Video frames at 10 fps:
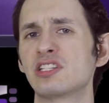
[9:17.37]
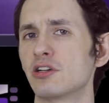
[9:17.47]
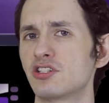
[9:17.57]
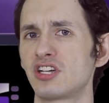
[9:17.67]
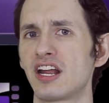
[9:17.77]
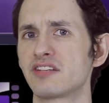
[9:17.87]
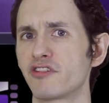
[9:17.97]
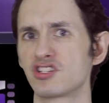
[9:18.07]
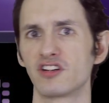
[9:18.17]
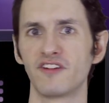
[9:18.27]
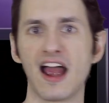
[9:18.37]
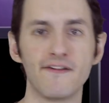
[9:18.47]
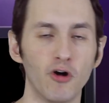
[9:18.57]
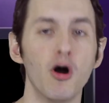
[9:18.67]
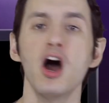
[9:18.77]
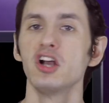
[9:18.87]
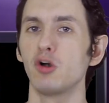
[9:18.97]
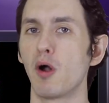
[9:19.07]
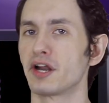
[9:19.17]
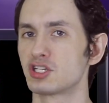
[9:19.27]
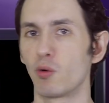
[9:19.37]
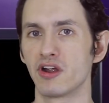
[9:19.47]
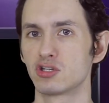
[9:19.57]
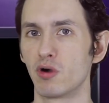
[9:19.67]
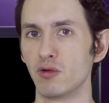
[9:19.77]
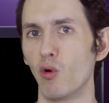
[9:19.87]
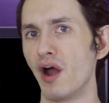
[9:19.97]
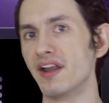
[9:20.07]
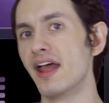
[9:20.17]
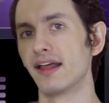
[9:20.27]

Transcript: their chance for survival going into 2021?